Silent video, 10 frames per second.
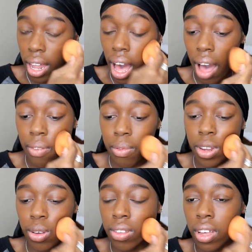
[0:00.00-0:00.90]
I've
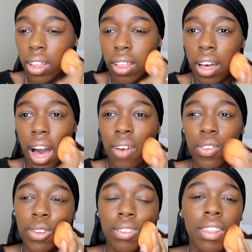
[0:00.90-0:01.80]

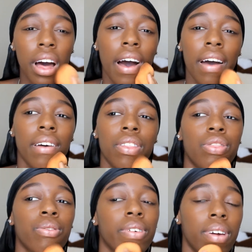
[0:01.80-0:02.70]
used that
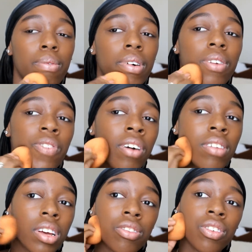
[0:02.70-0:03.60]
3-in-1
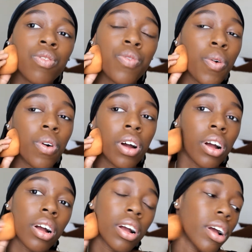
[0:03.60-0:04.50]
foundation
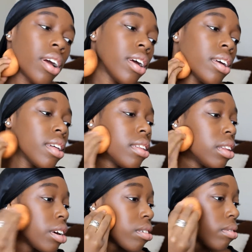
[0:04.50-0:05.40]
for
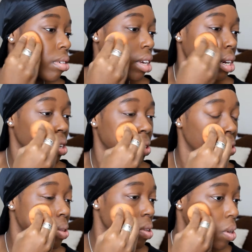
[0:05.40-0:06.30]
literal
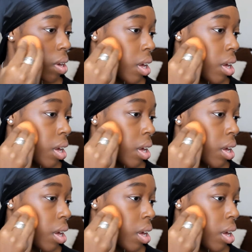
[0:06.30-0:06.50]
years,